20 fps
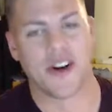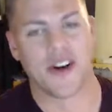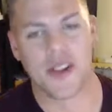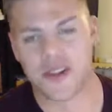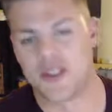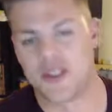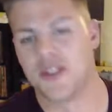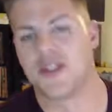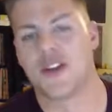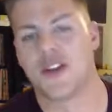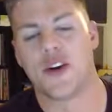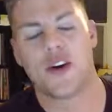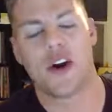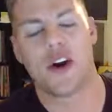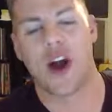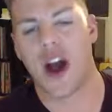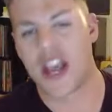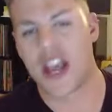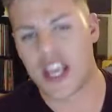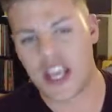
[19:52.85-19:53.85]
This is your
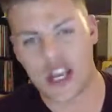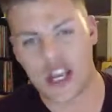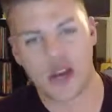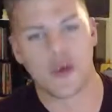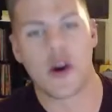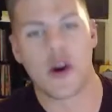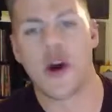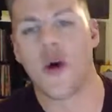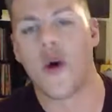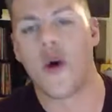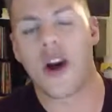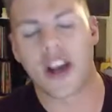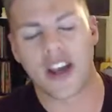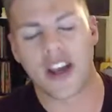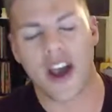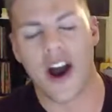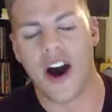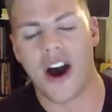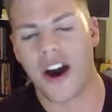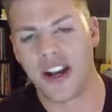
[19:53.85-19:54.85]
heroic
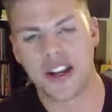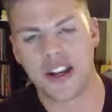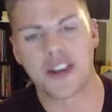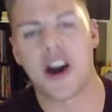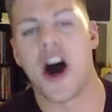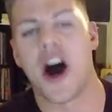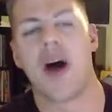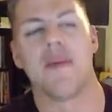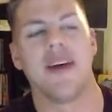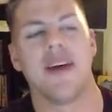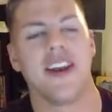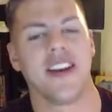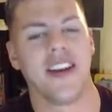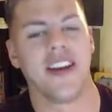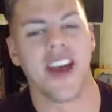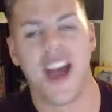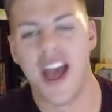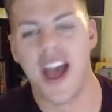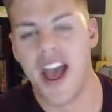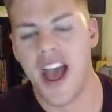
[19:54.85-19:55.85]
uncommon
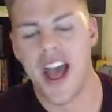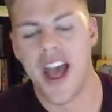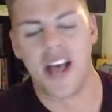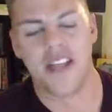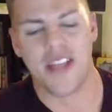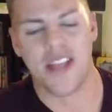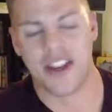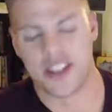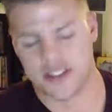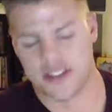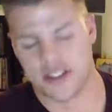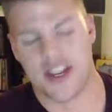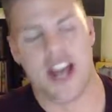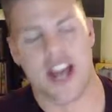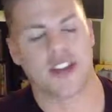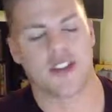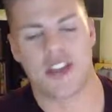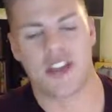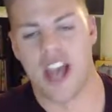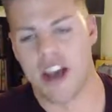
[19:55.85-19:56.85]
that doesn't
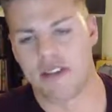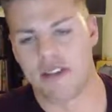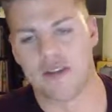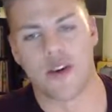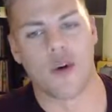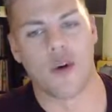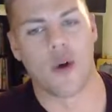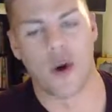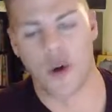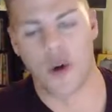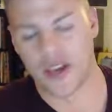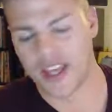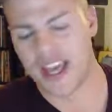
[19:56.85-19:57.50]
actually have heroic.